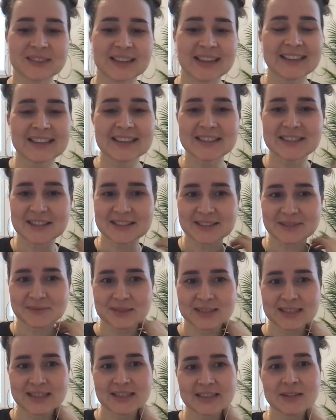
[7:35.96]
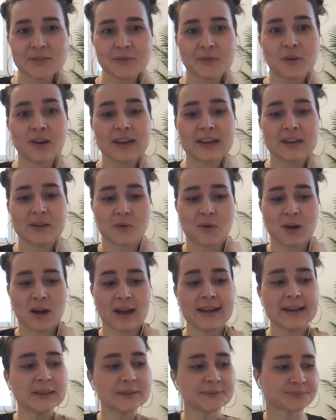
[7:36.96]
And I studied business for a little
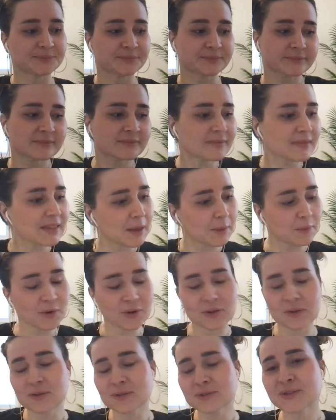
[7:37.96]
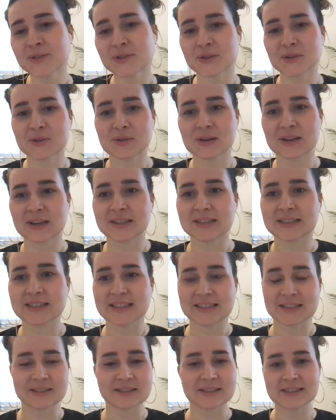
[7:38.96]
while, and also
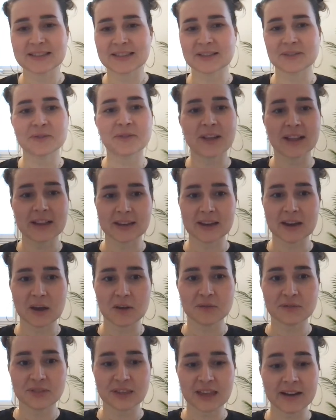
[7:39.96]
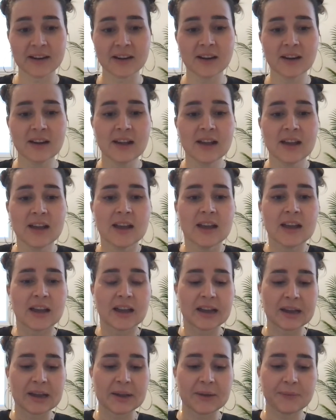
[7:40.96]
didn't fall in love there.
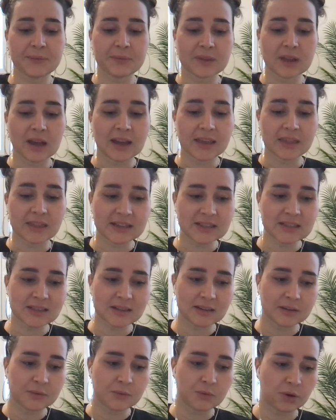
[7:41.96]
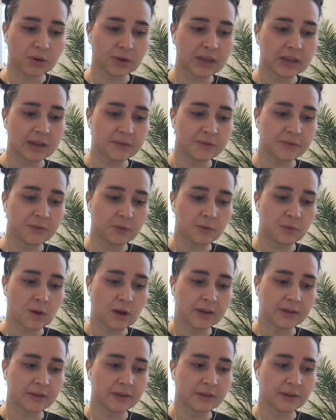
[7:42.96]
I then started working for
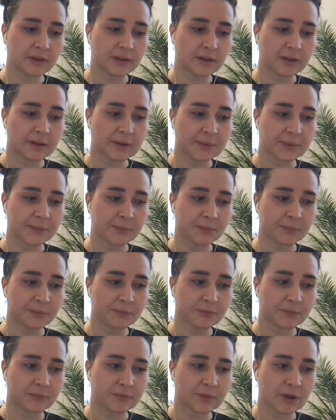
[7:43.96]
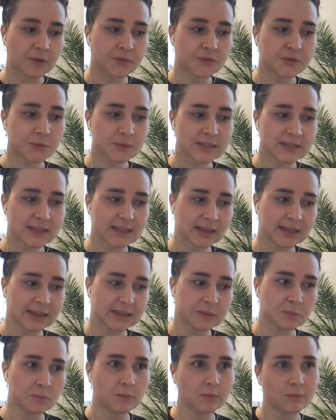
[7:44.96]
one of
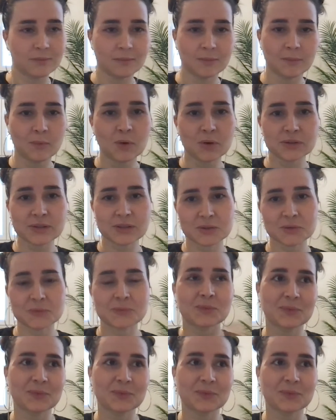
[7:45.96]
Switzerland's most